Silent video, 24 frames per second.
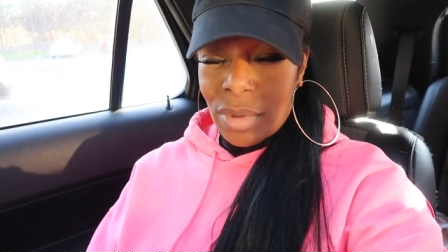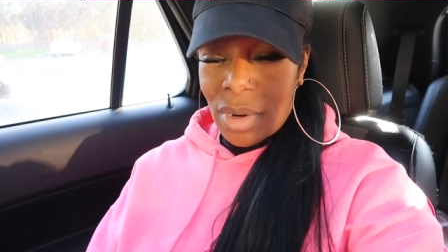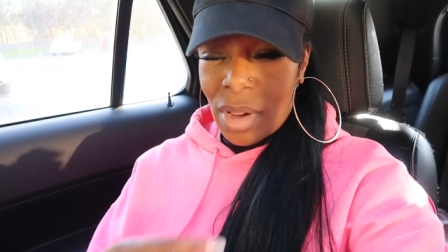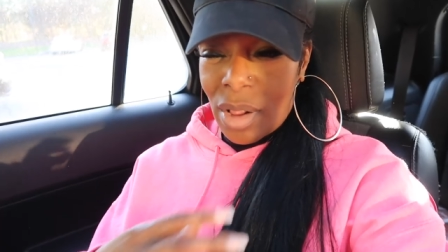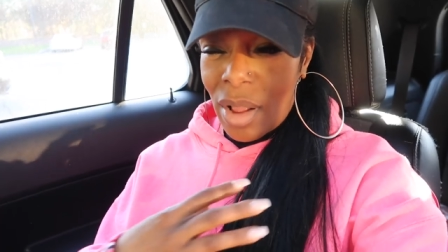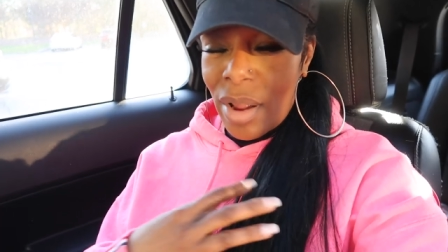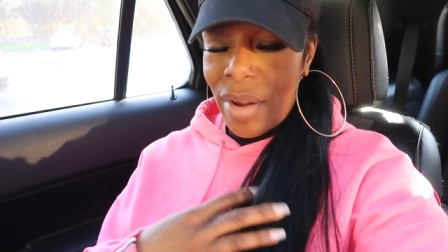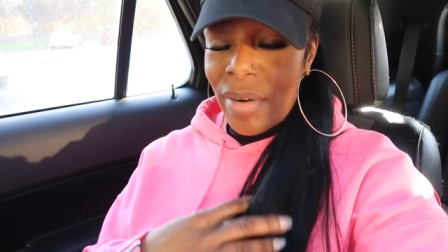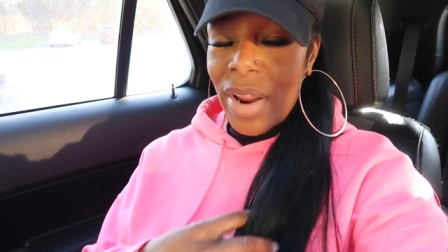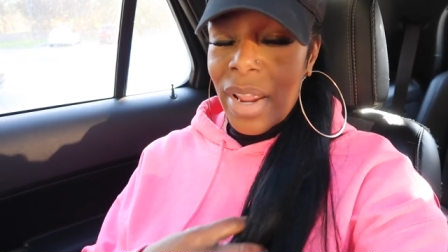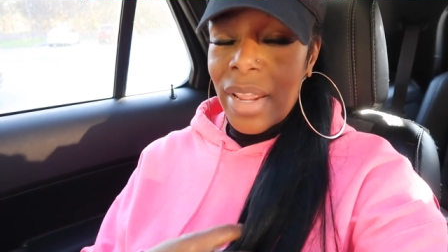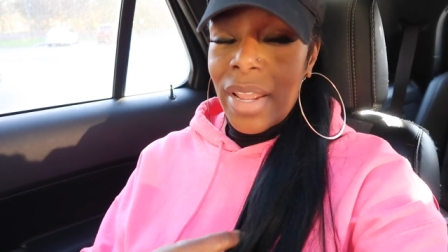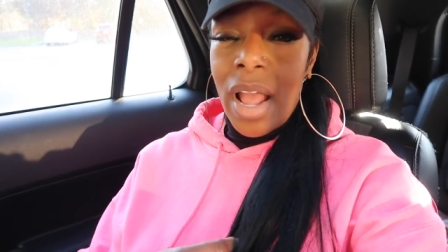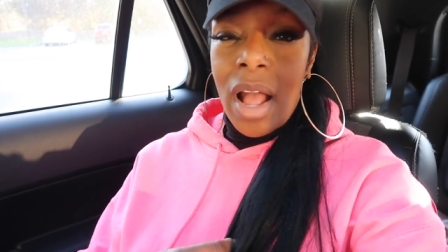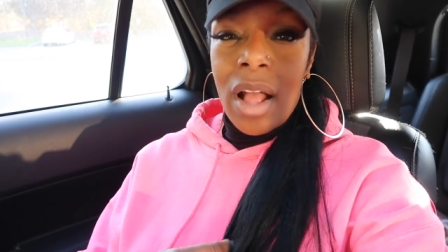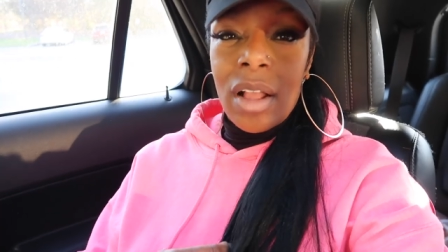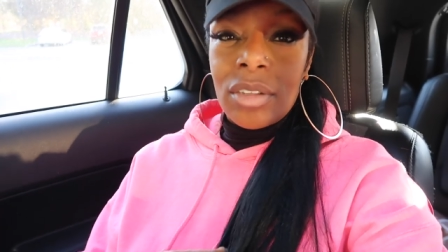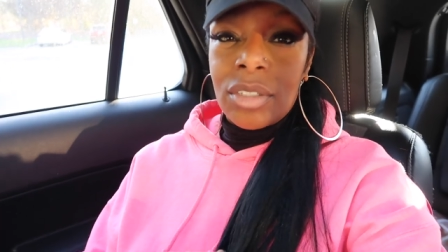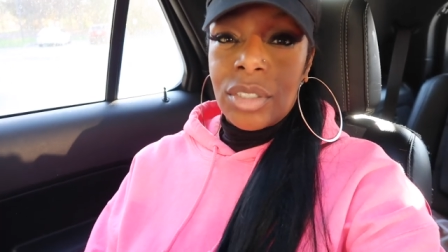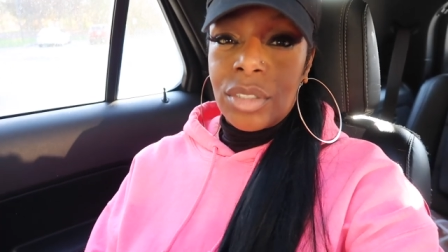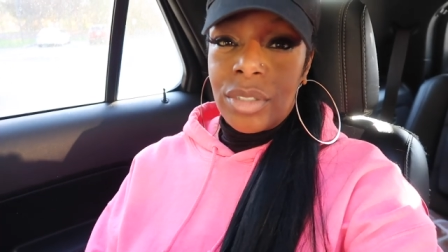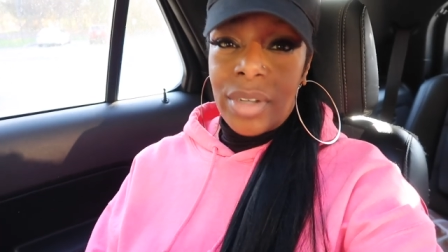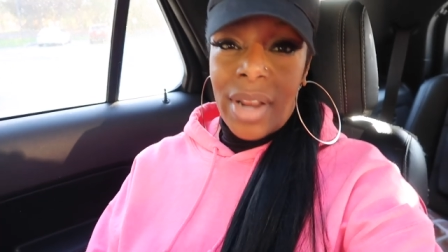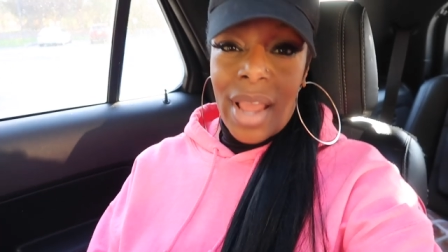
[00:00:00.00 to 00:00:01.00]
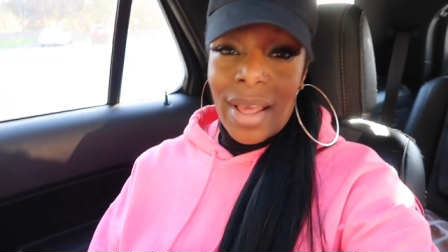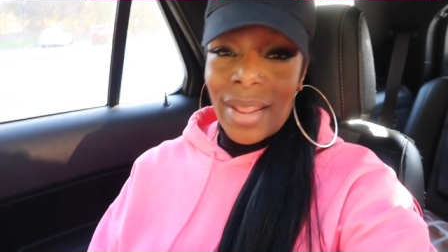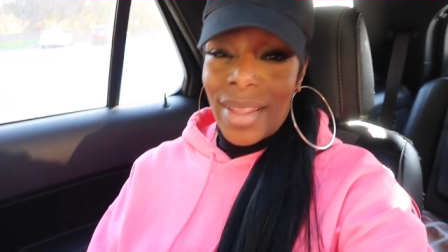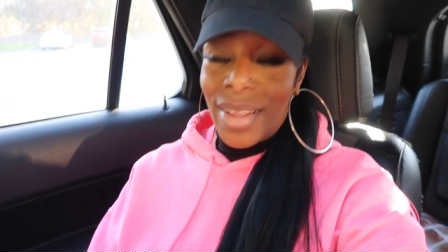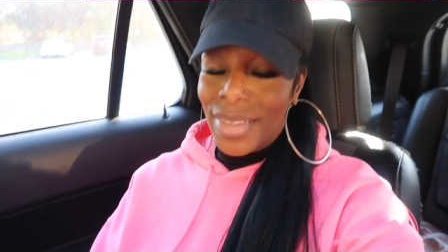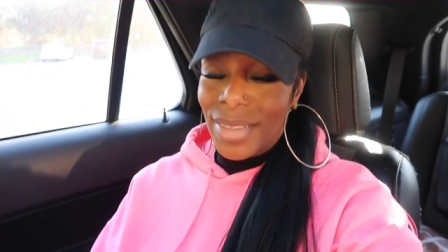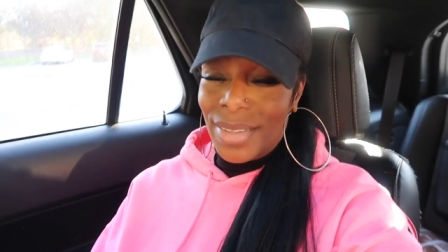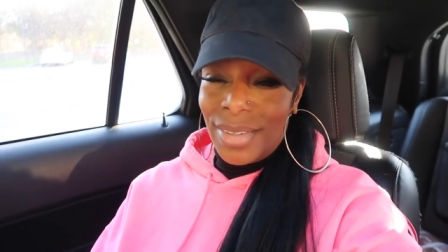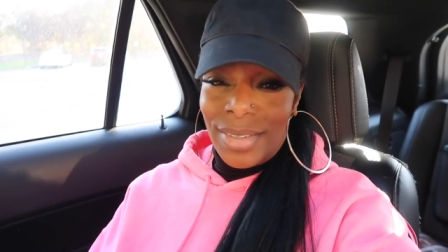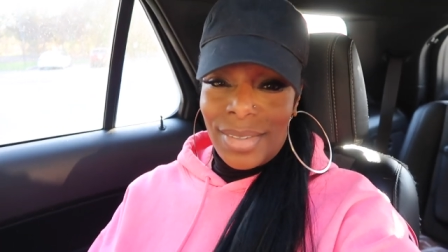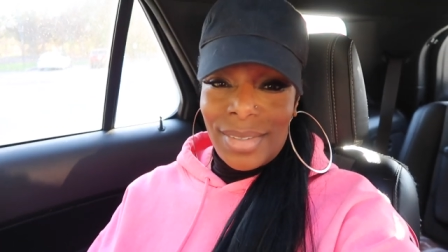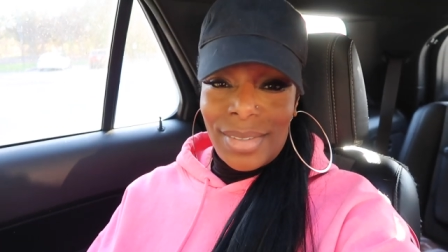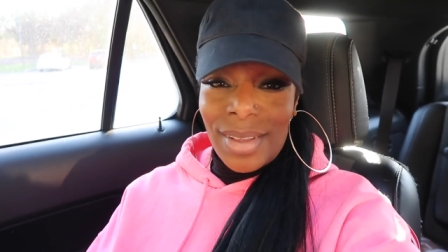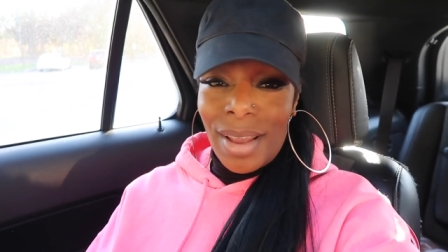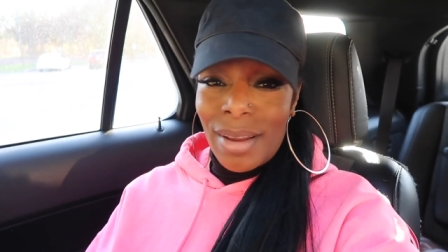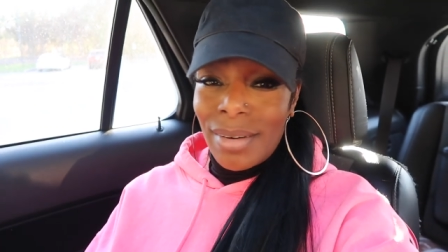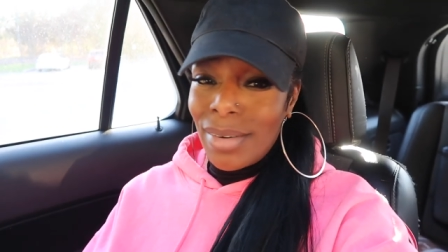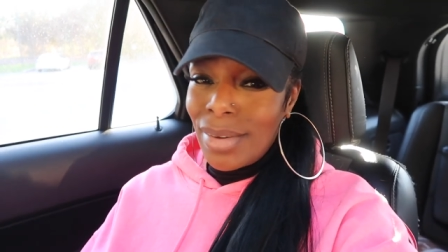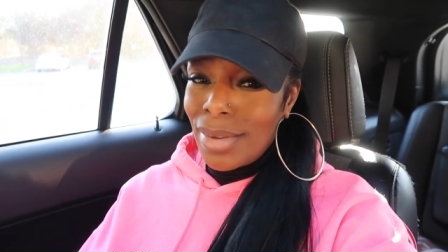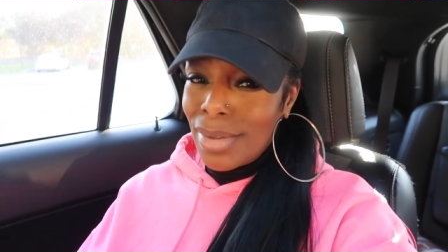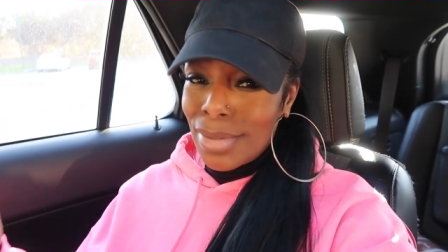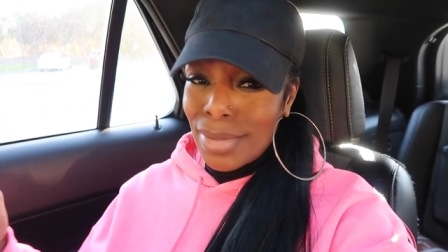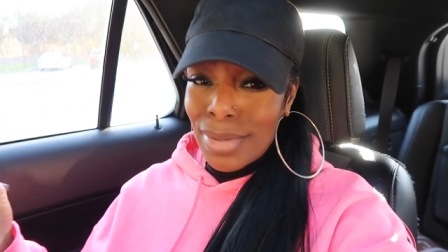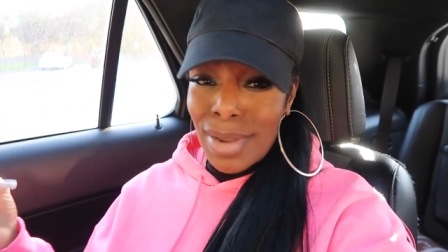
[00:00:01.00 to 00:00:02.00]
Alright, y'all, so now that the
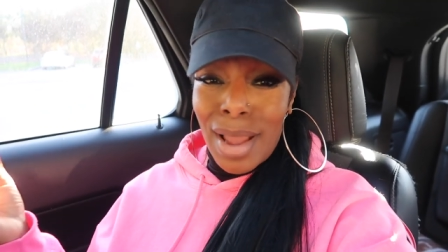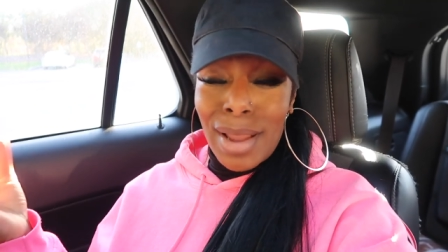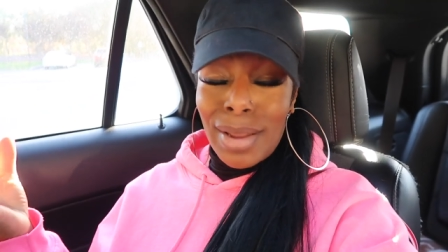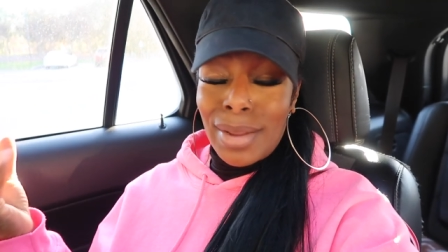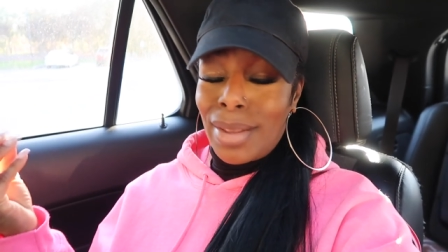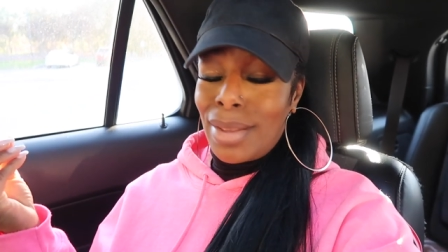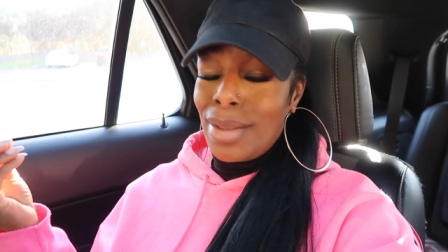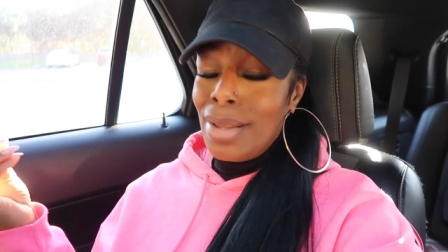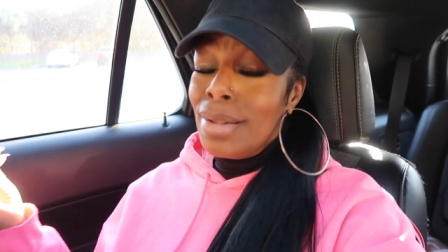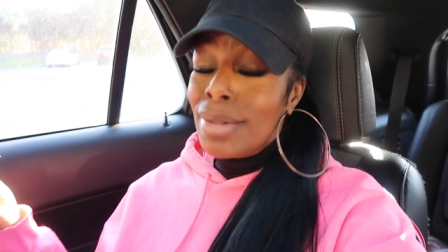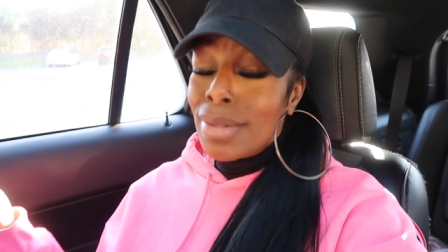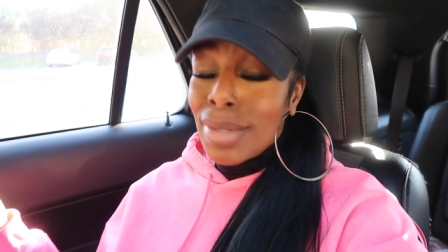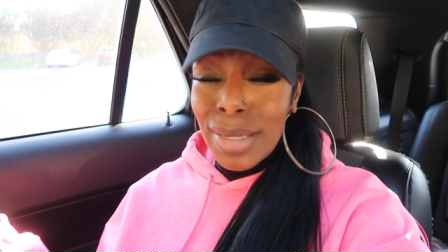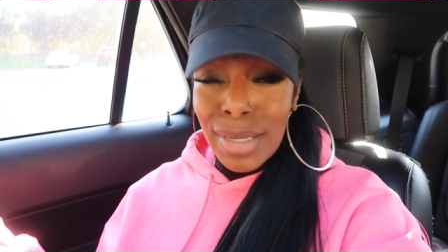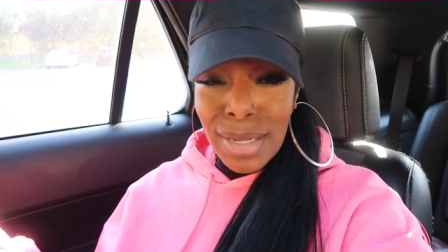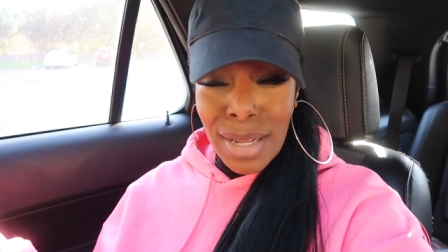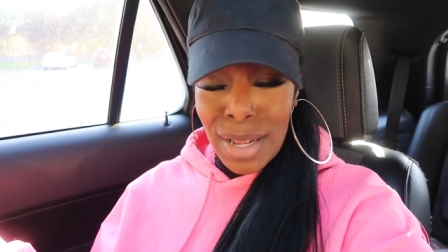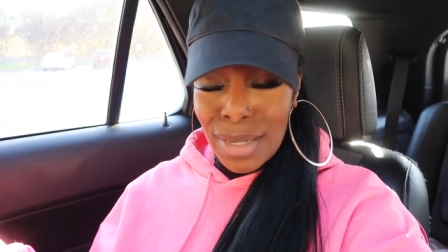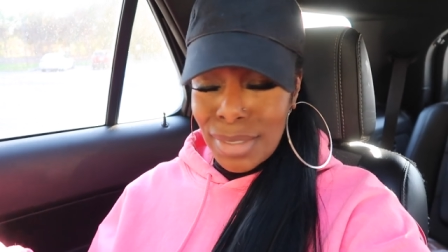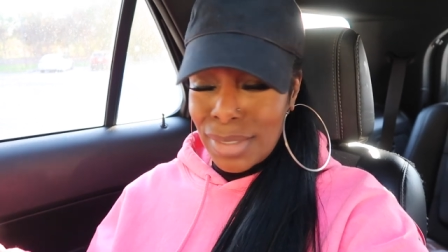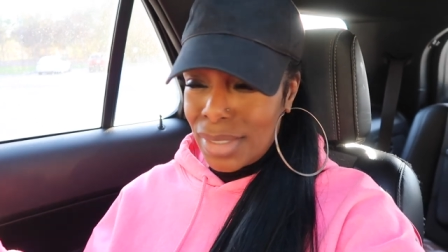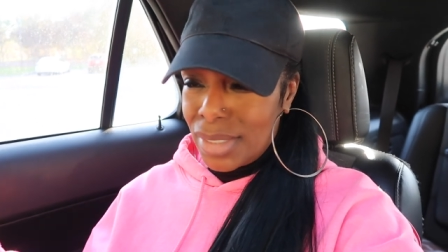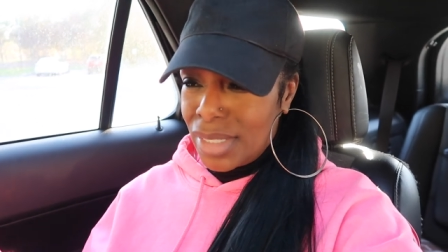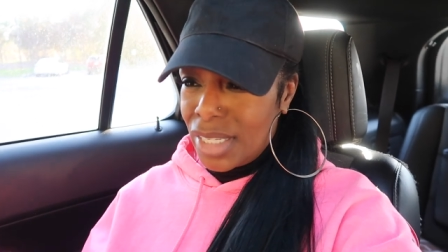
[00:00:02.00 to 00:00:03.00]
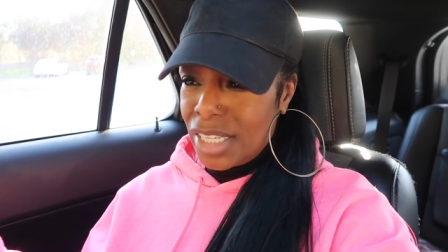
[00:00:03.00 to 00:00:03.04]
sun is not killing us,